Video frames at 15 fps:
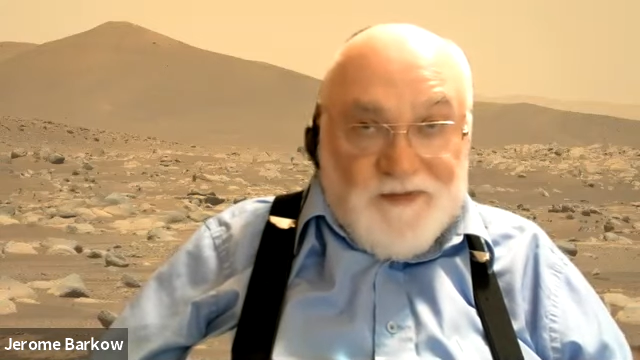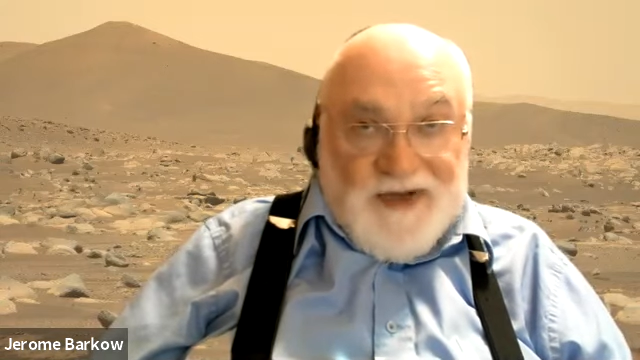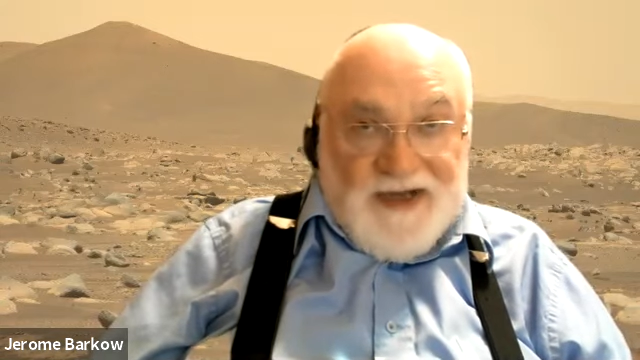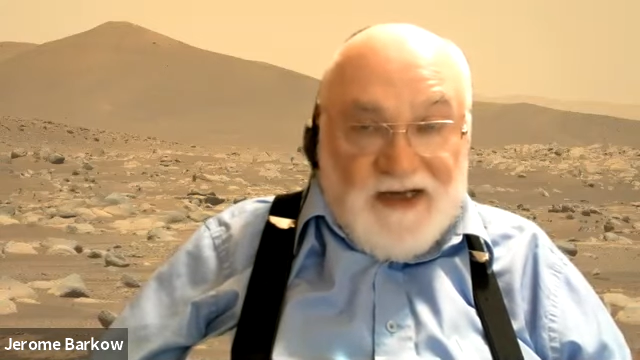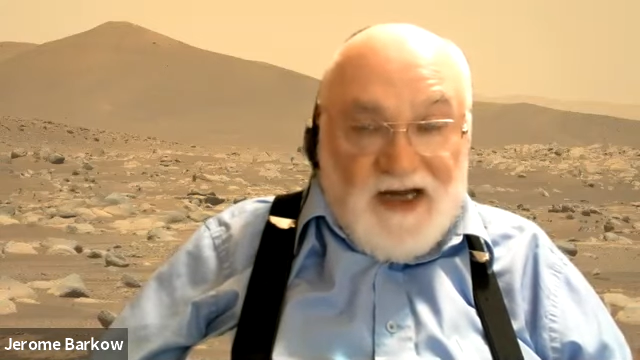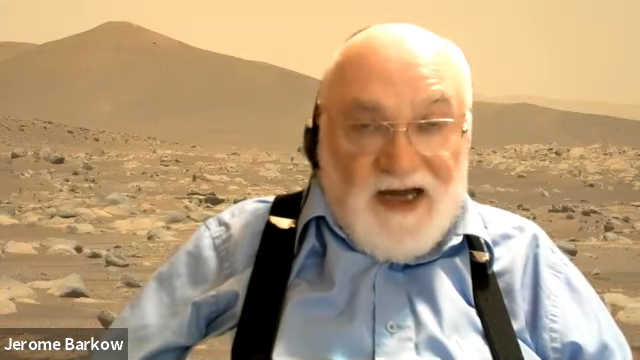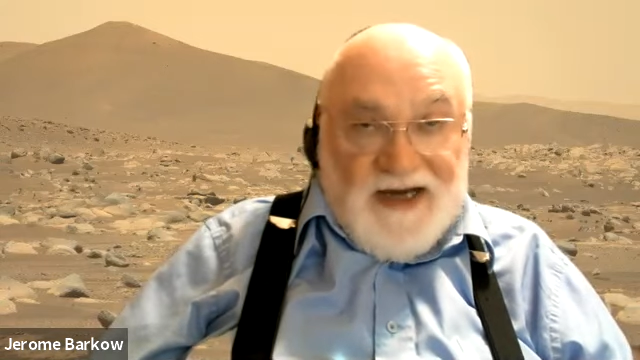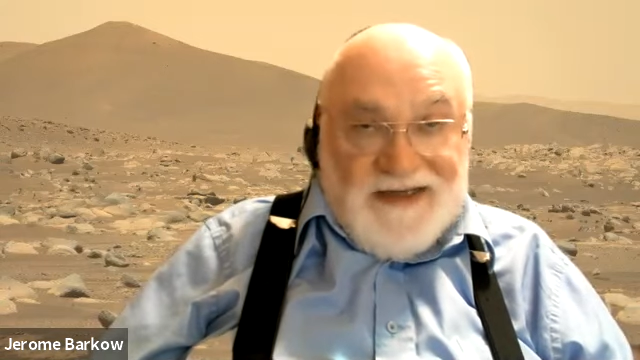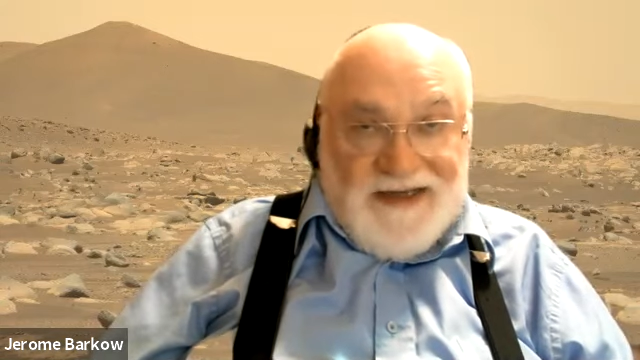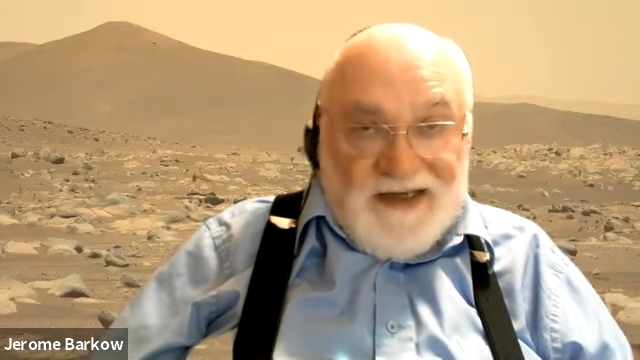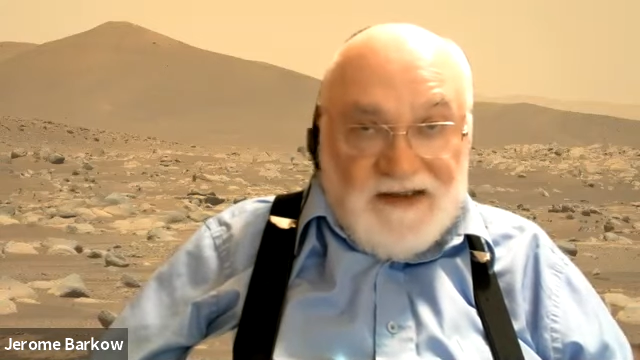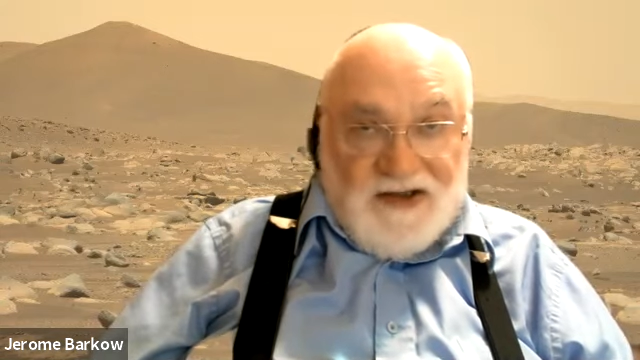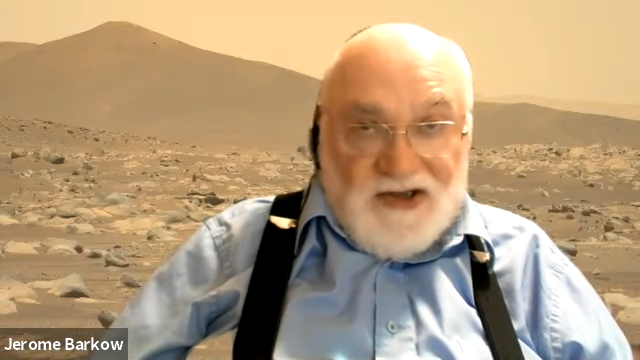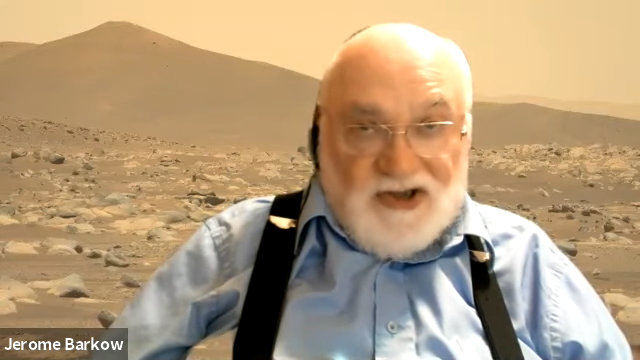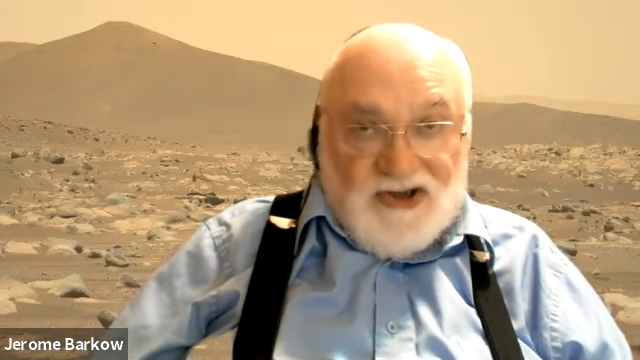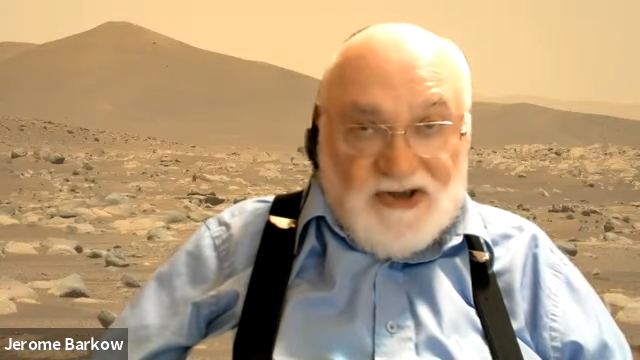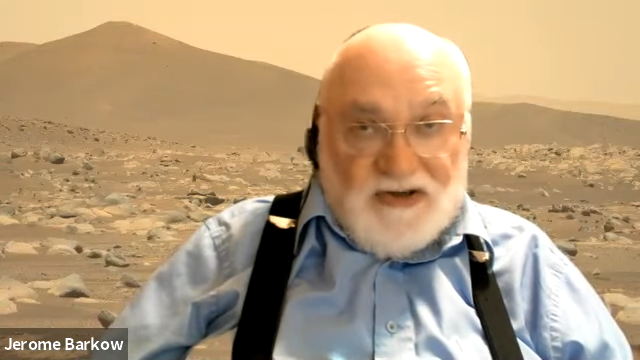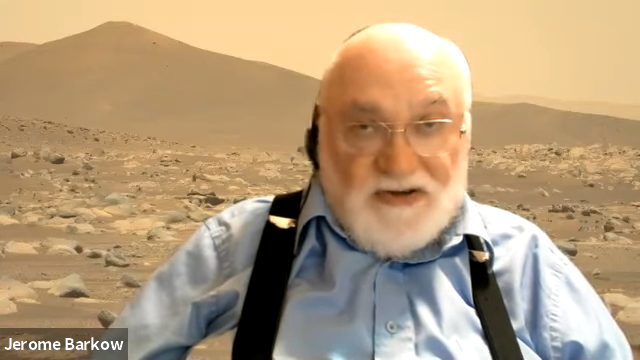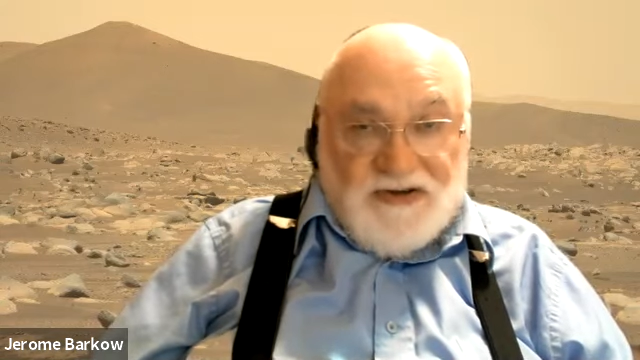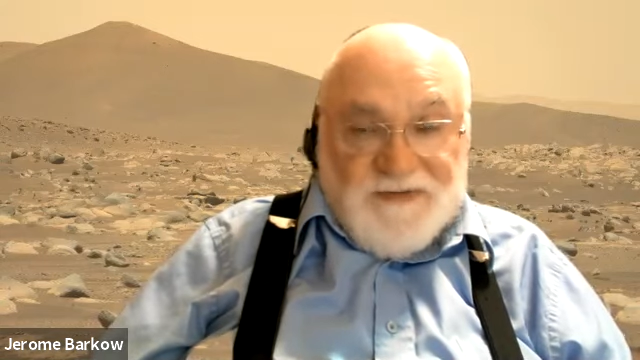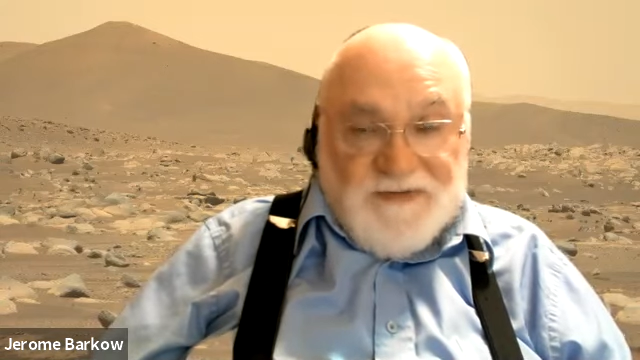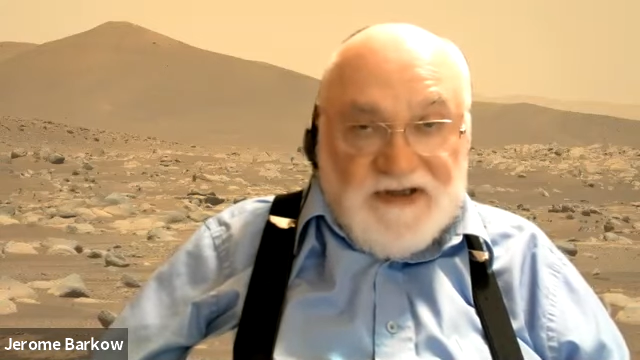remain a high
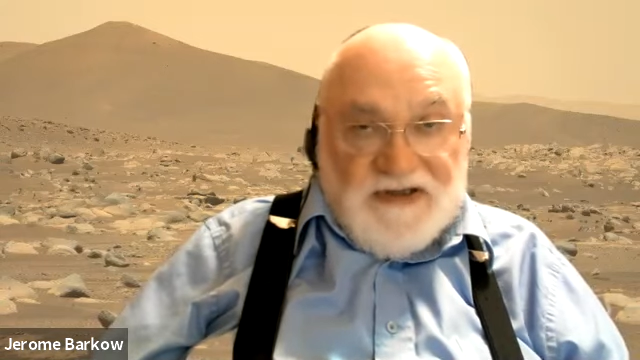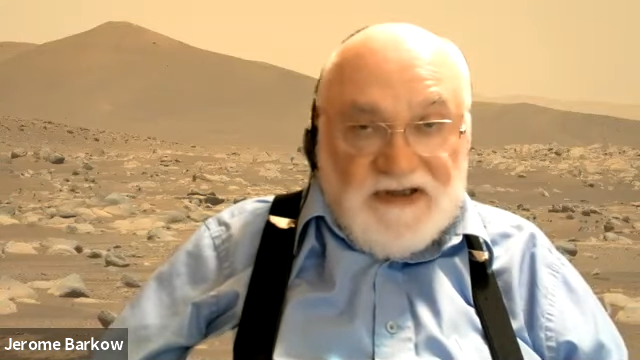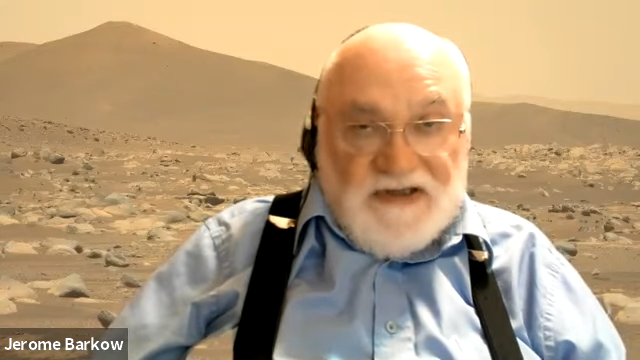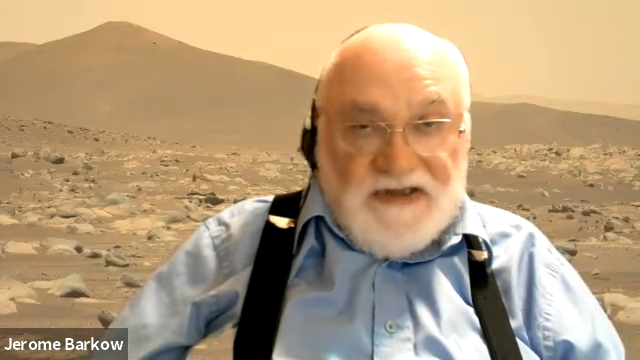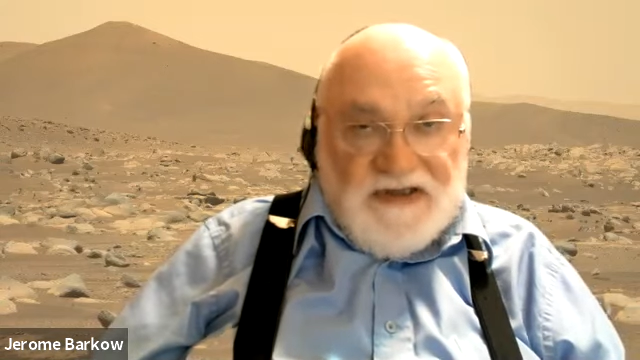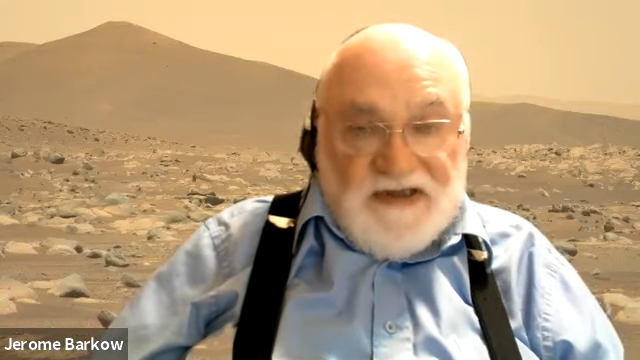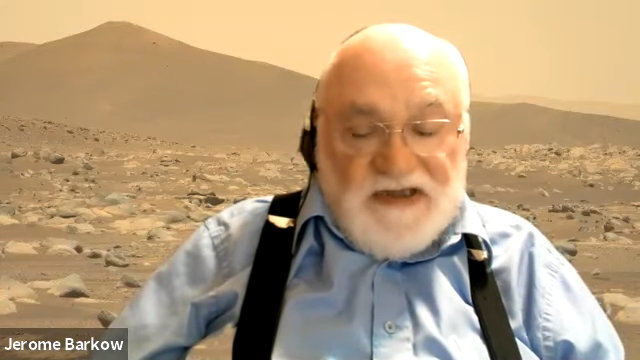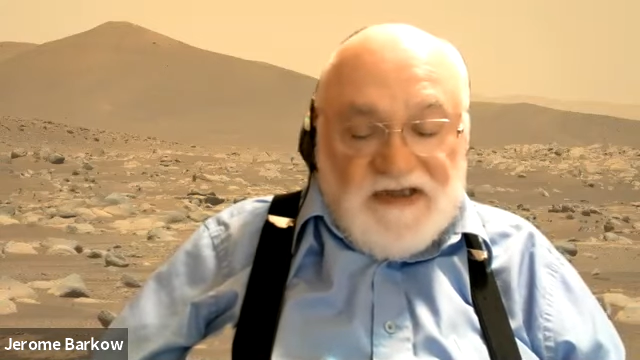technological species.